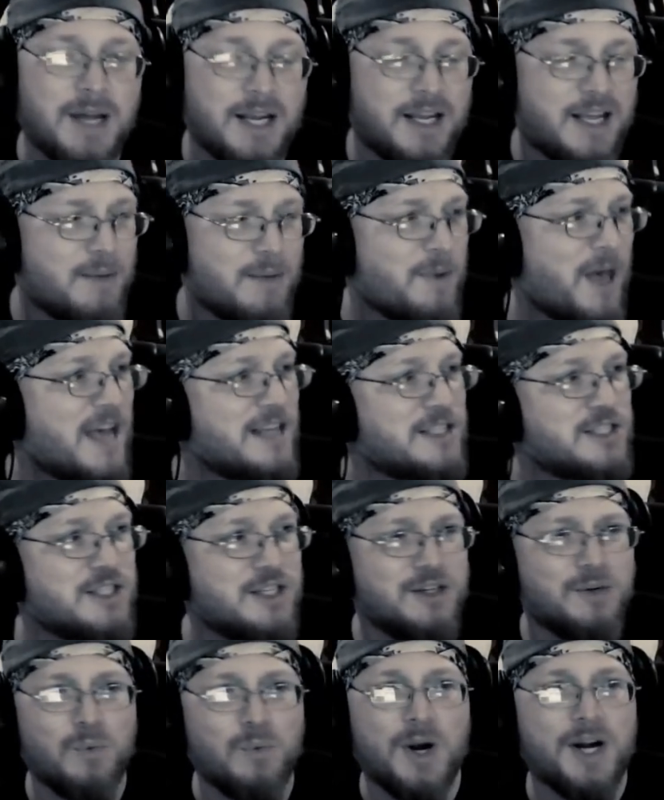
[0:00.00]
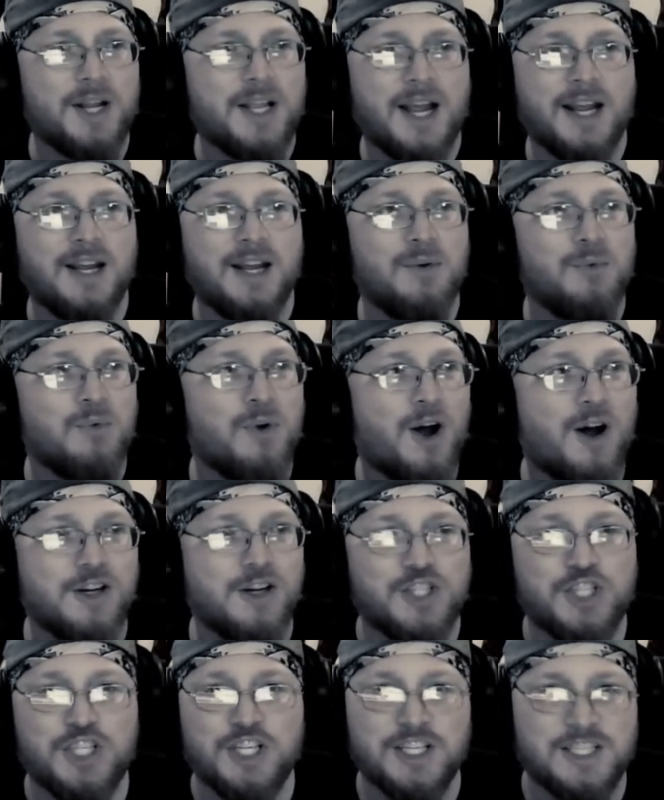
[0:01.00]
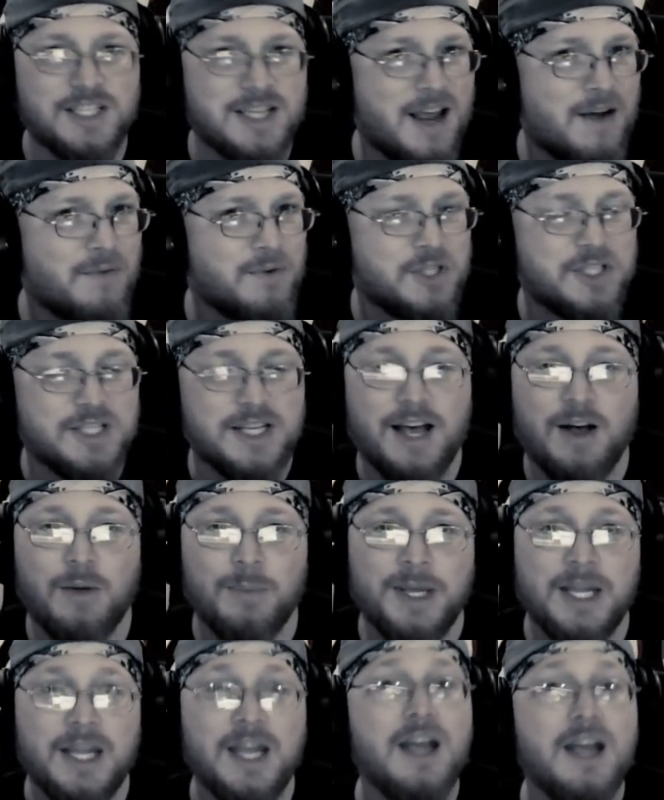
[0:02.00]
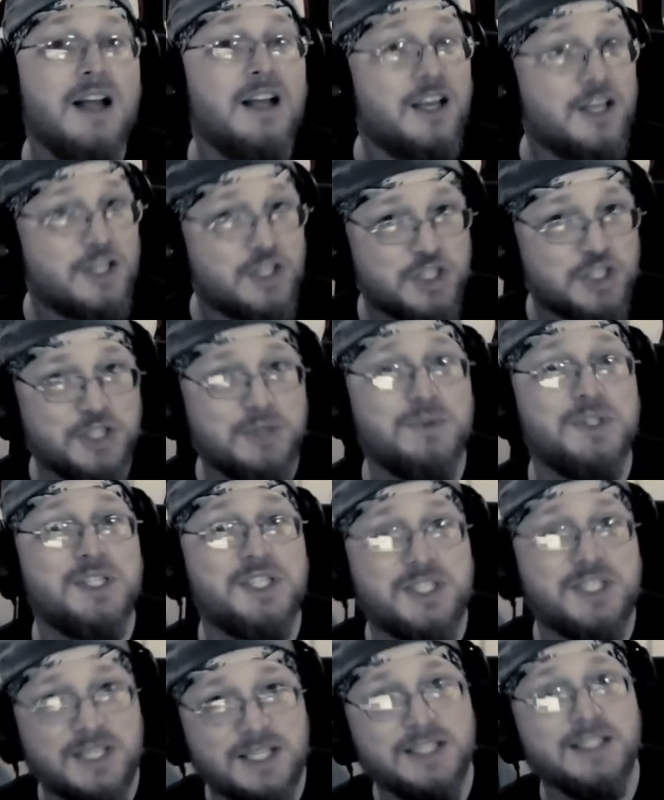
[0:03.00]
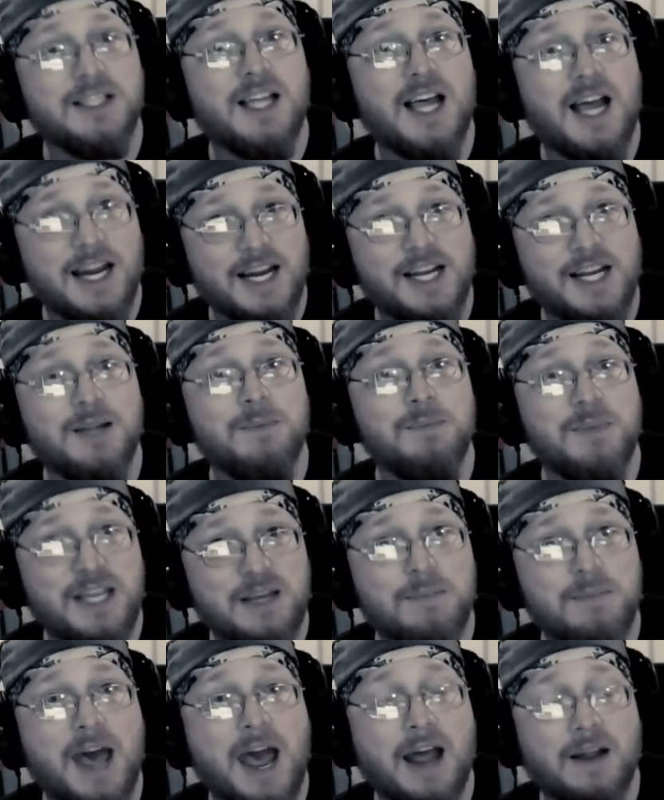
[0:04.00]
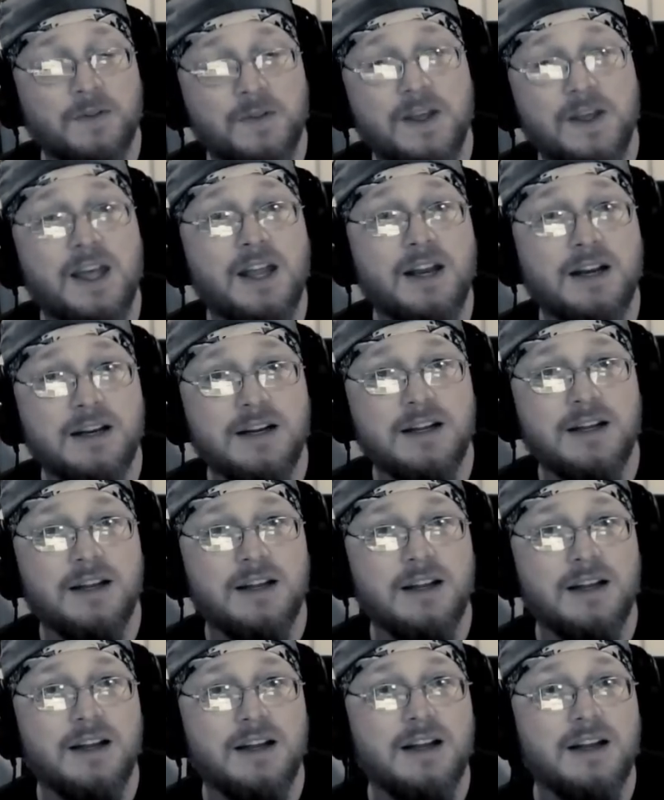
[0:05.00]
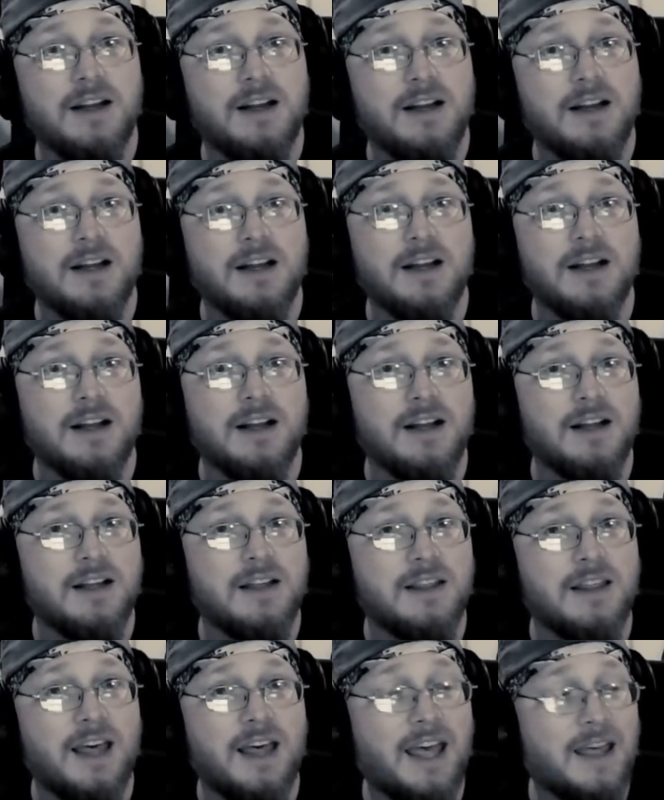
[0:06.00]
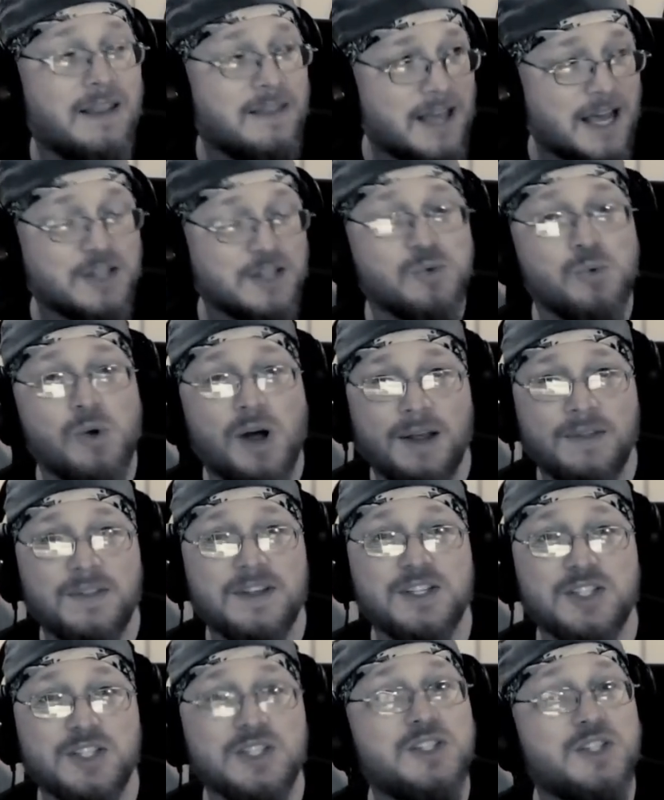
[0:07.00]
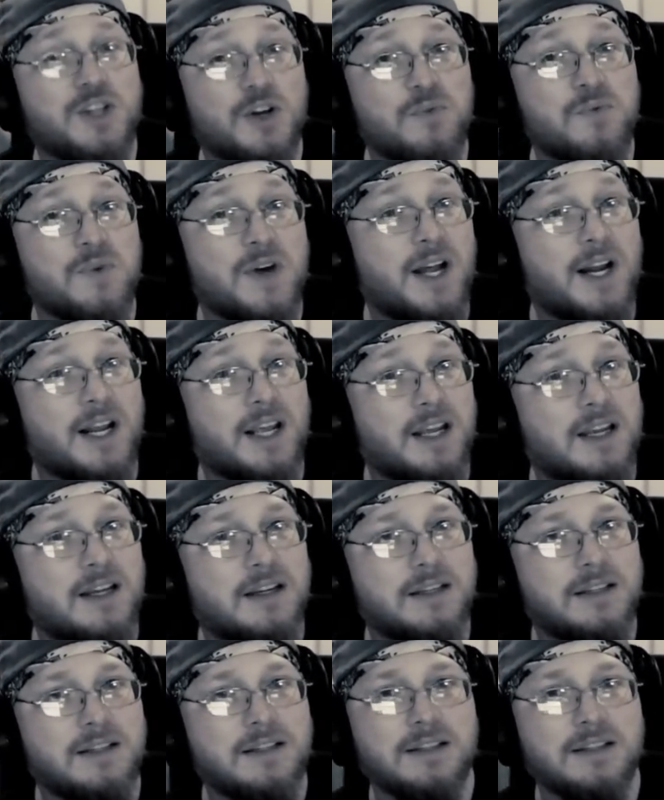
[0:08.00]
I kept asking her, what did I get wrong? She could never tell me because she was sea lioning me back then. And that's why this is so funny.